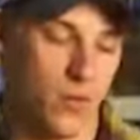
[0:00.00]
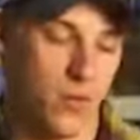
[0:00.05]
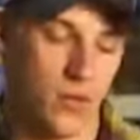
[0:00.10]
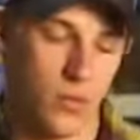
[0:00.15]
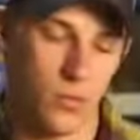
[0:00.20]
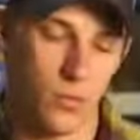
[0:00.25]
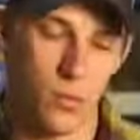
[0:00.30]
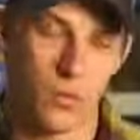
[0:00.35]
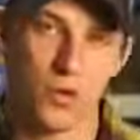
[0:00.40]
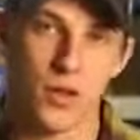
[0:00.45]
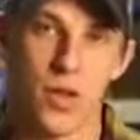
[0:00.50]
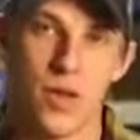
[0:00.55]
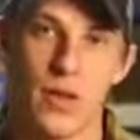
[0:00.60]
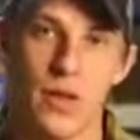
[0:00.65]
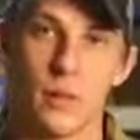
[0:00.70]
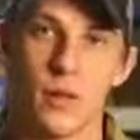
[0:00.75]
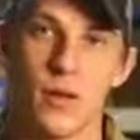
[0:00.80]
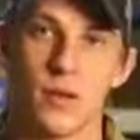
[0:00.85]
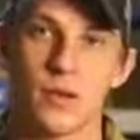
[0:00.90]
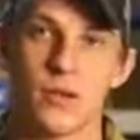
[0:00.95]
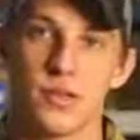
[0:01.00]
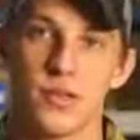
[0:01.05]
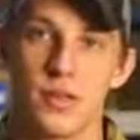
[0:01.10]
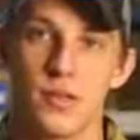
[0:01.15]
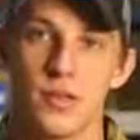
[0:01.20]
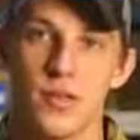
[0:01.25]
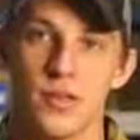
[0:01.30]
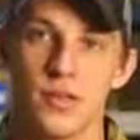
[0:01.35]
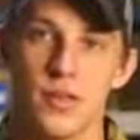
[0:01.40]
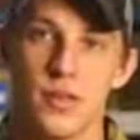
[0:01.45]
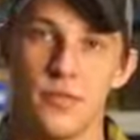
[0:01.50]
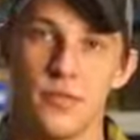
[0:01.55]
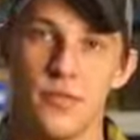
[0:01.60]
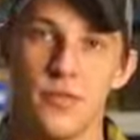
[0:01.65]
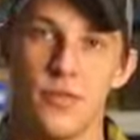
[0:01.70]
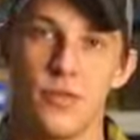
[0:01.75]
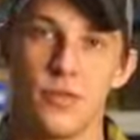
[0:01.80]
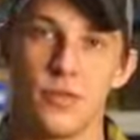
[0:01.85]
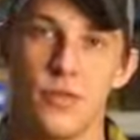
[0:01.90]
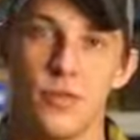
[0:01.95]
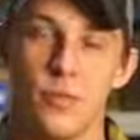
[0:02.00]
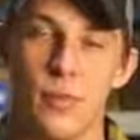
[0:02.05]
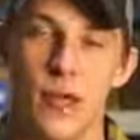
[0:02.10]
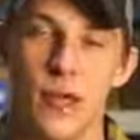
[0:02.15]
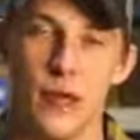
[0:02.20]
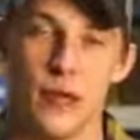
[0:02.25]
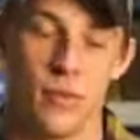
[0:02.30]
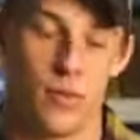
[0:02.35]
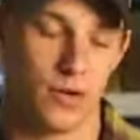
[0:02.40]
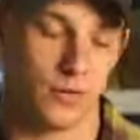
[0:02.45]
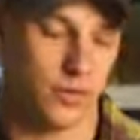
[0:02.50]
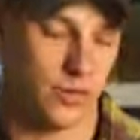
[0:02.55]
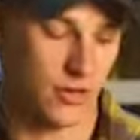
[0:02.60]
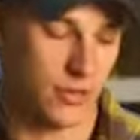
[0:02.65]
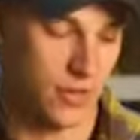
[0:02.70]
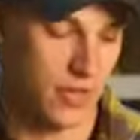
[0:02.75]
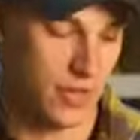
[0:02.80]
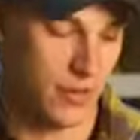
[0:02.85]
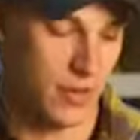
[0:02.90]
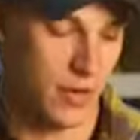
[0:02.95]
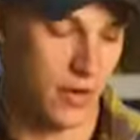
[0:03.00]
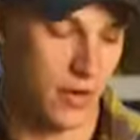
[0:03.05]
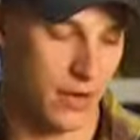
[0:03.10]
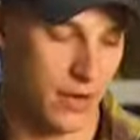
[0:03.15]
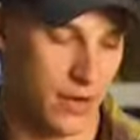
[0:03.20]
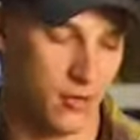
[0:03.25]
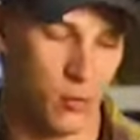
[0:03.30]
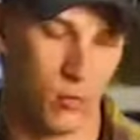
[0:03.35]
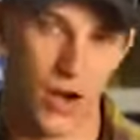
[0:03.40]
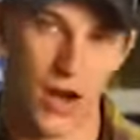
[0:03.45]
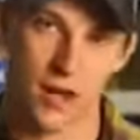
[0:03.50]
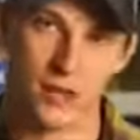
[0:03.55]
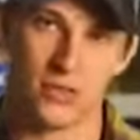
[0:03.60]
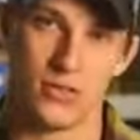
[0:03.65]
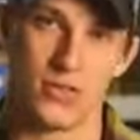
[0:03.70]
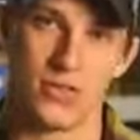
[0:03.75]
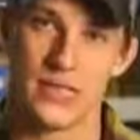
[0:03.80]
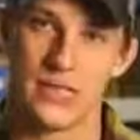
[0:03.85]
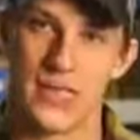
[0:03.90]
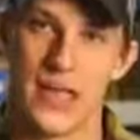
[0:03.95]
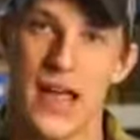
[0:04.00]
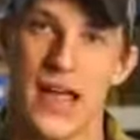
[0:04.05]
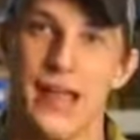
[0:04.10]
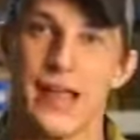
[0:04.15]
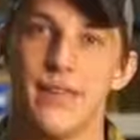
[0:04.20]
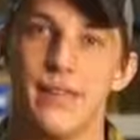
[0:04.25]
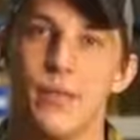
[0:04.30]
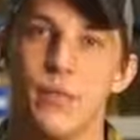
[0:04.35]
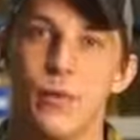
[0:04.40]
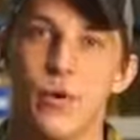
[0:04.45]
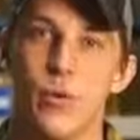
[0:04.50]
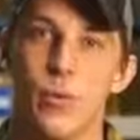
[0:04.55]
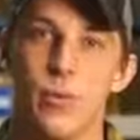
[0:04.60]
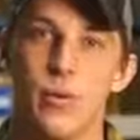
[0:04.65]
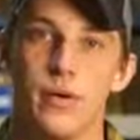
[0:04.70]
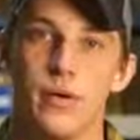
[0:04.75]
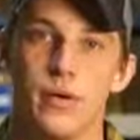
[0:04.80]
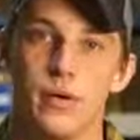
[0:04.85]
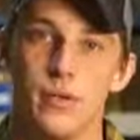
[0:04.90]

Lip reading: we're talking about restuffing this throw bag, I want you to think about it as we're actually stacking the rope